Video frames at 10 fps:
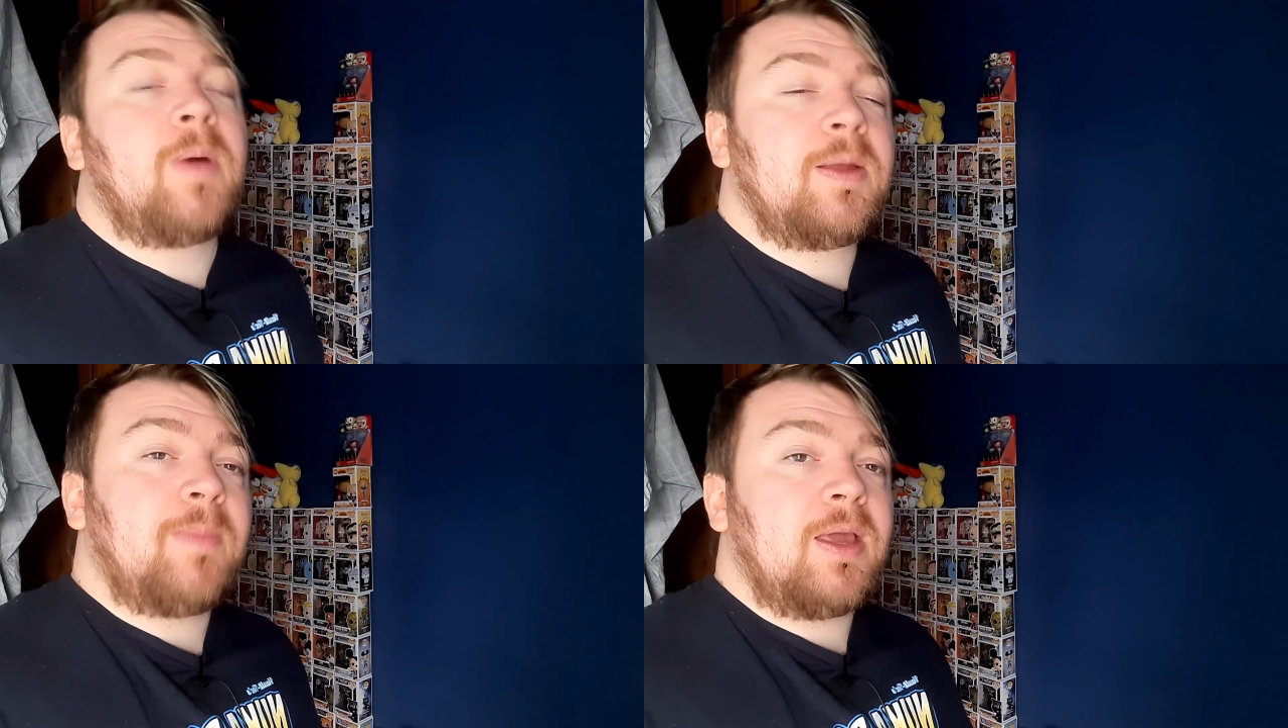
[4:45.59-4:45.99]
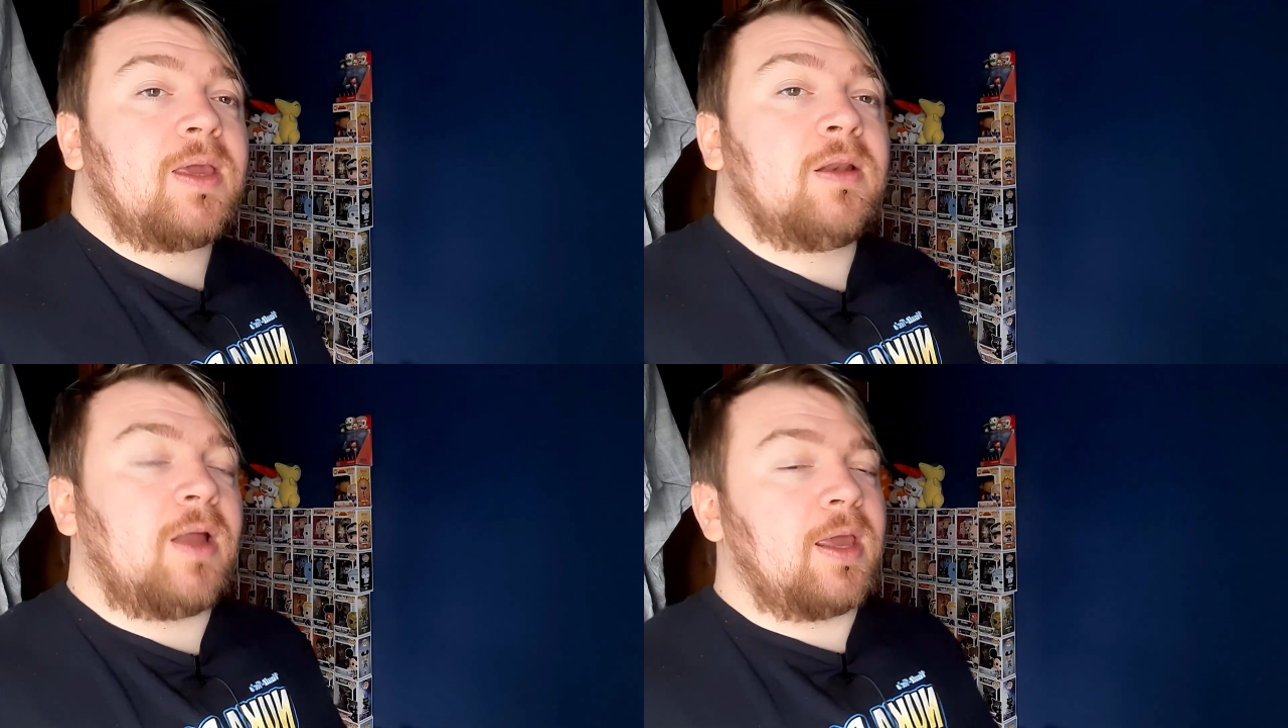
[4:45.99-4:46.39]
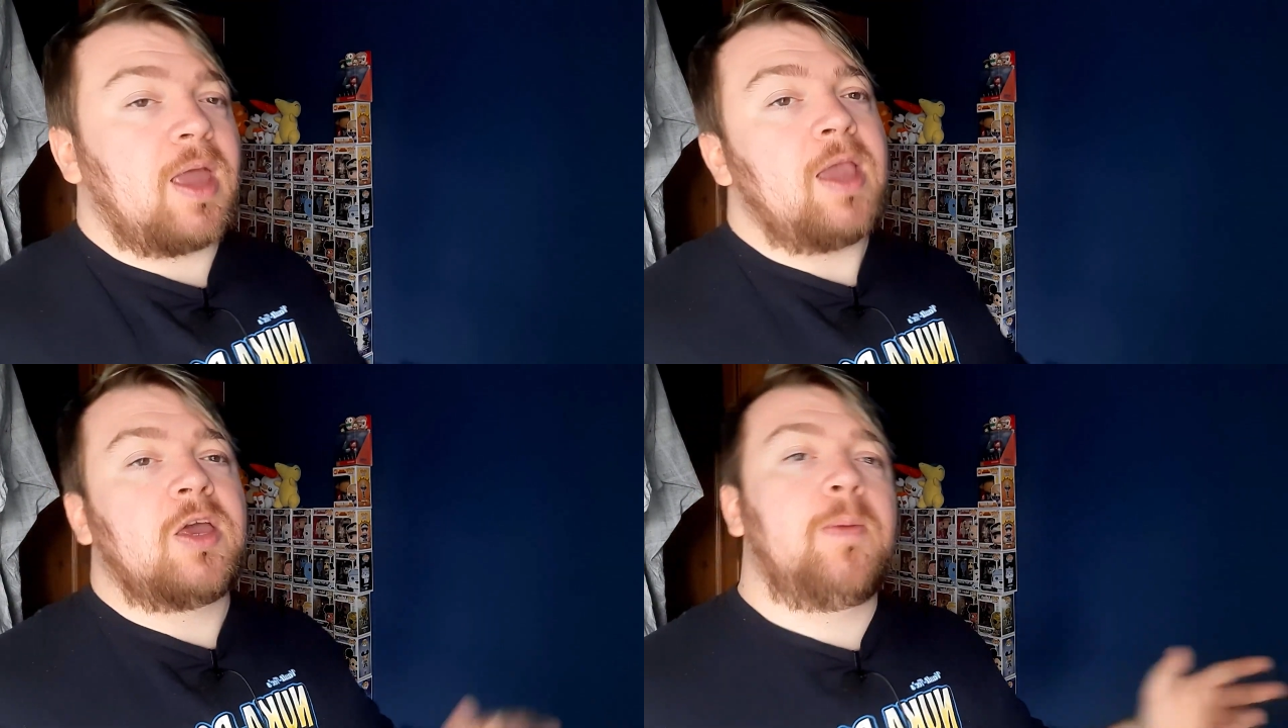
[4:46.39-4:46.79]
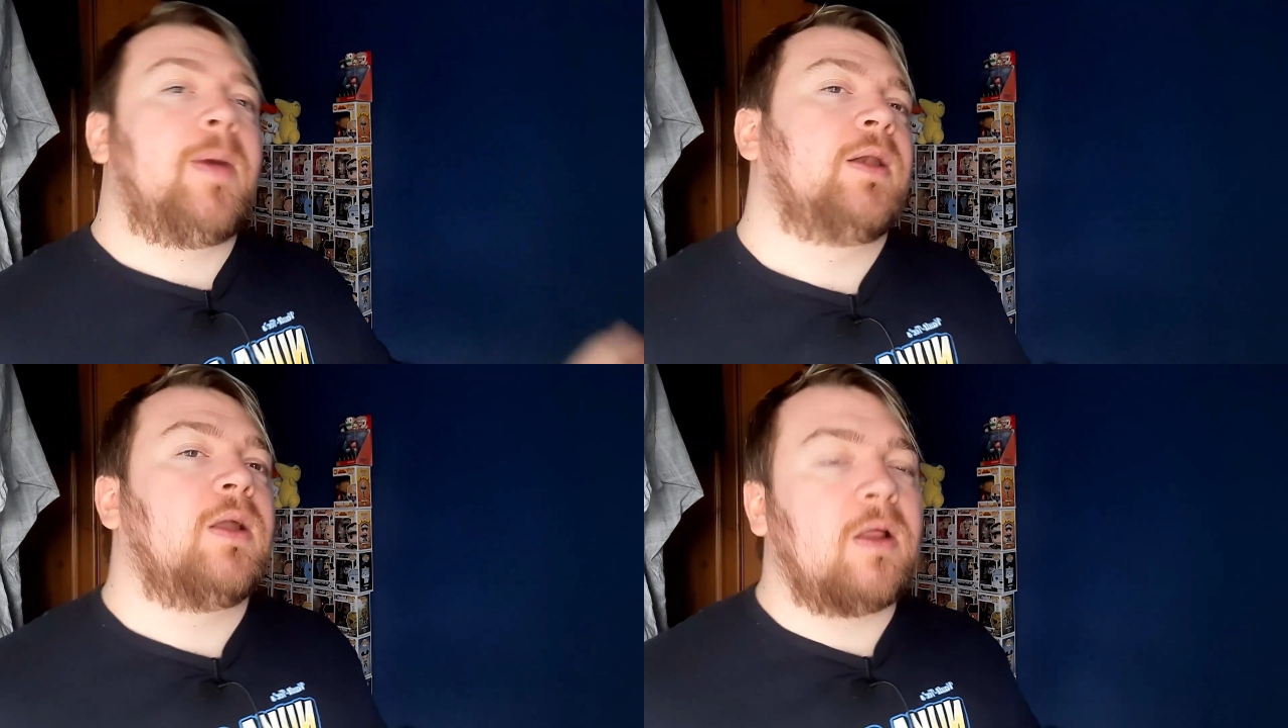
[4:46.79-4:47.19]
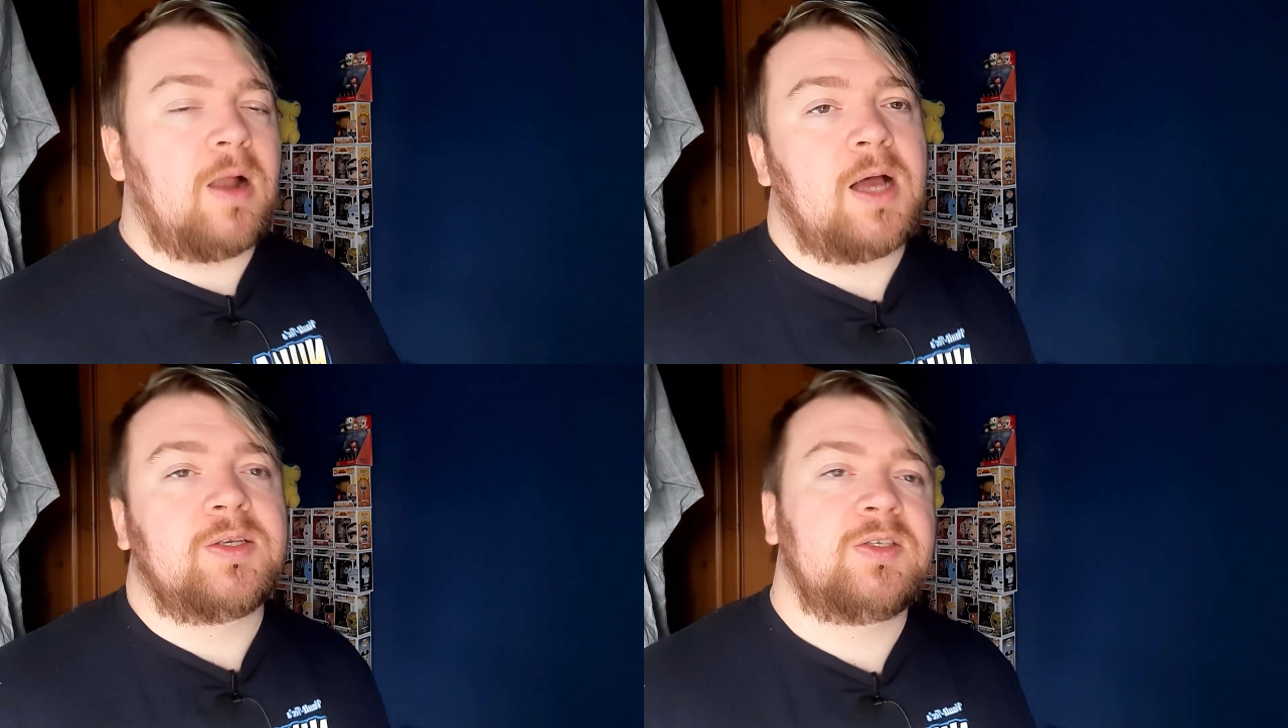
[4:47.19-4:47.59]
mind making a Commander
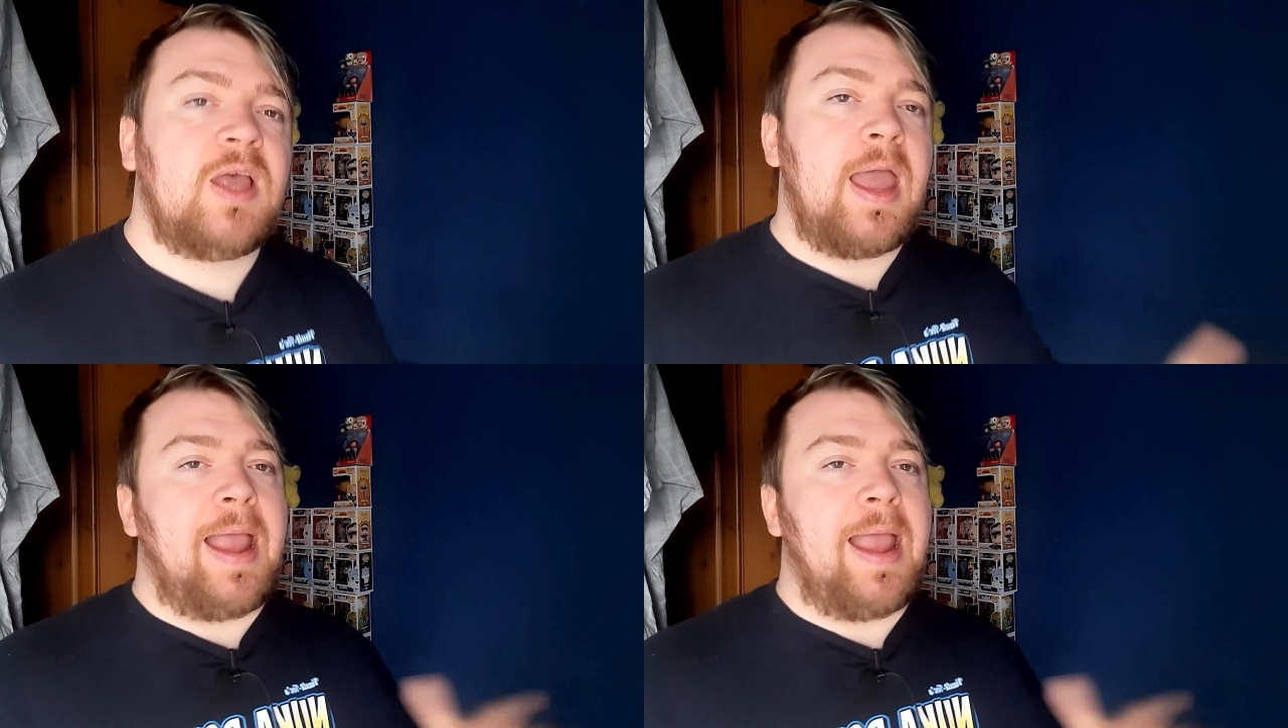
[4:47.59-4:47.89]
Class